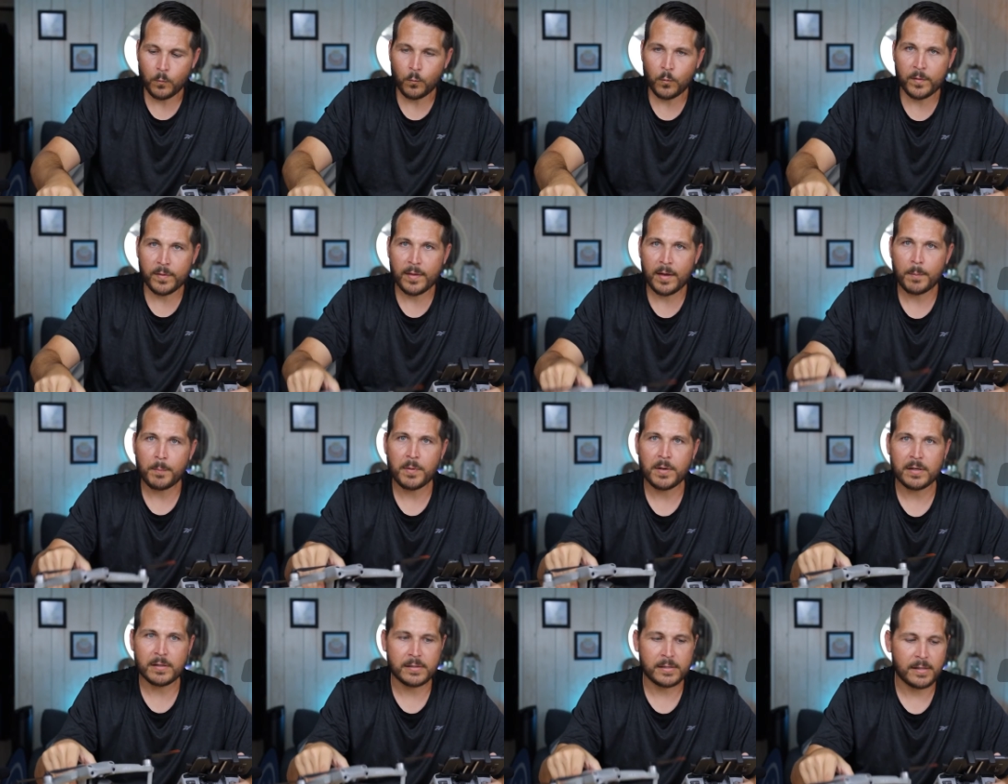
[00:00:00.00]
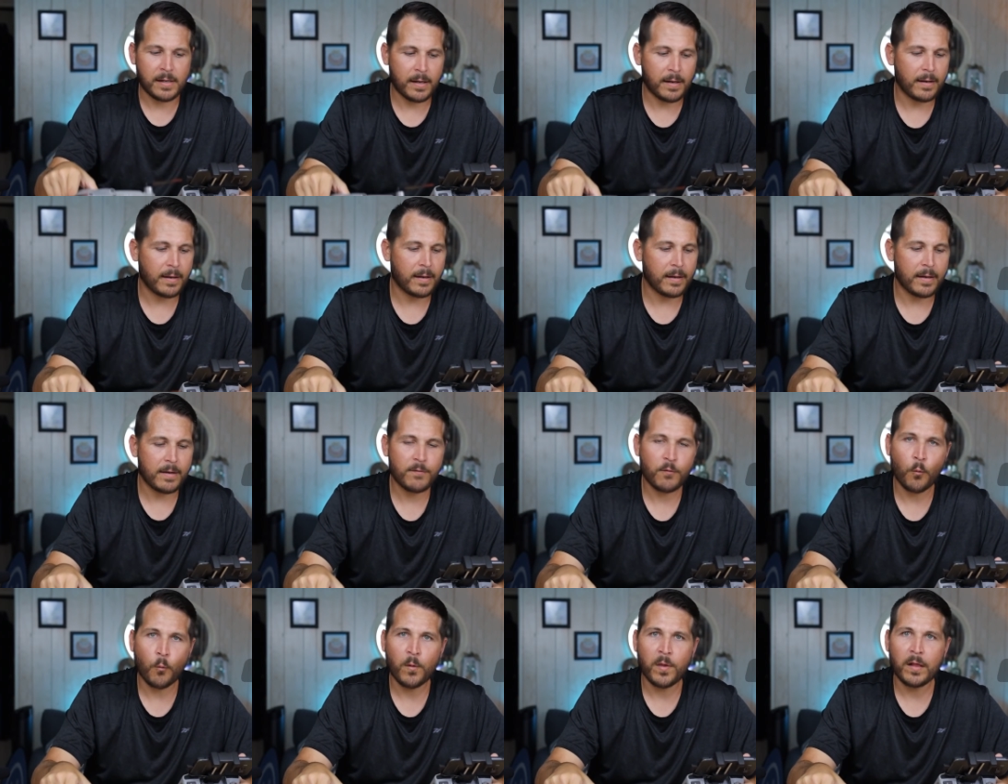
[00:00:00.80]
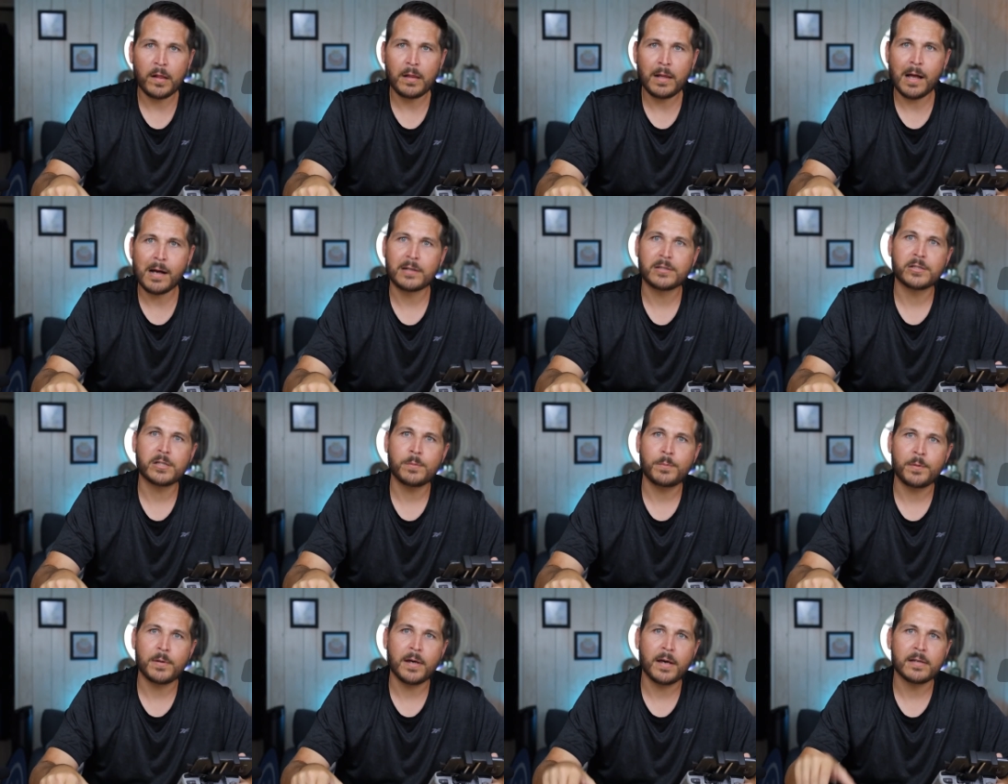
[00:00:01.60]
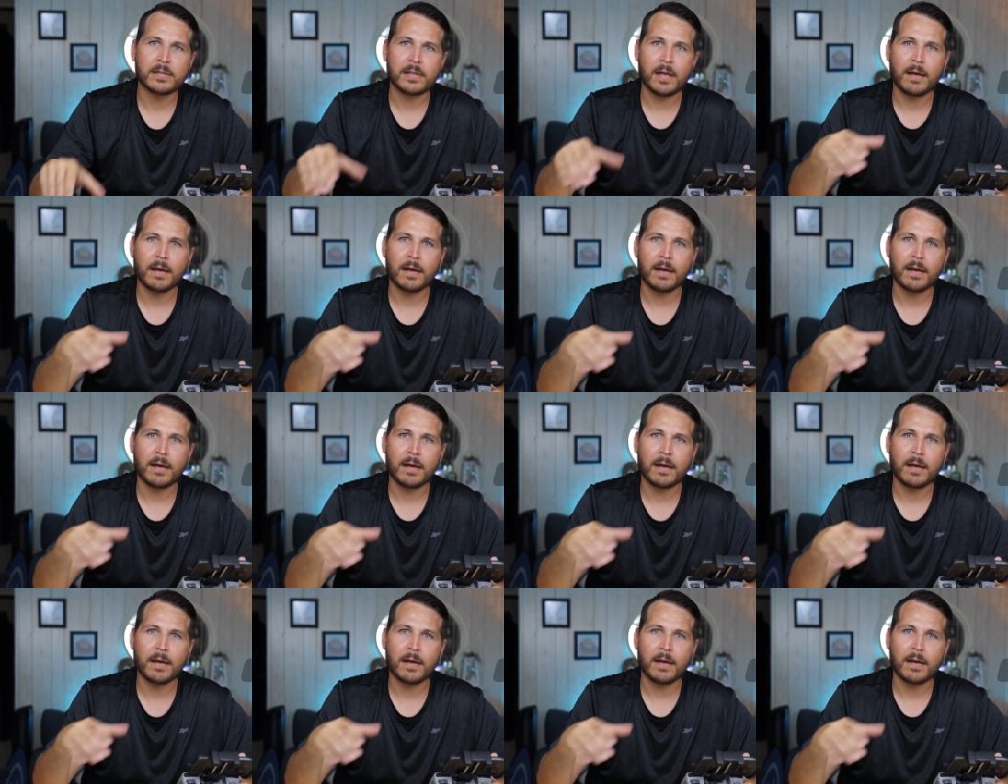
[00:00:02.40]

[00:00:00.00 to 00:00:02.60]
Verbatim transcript: With that being said, even with a locked GPS,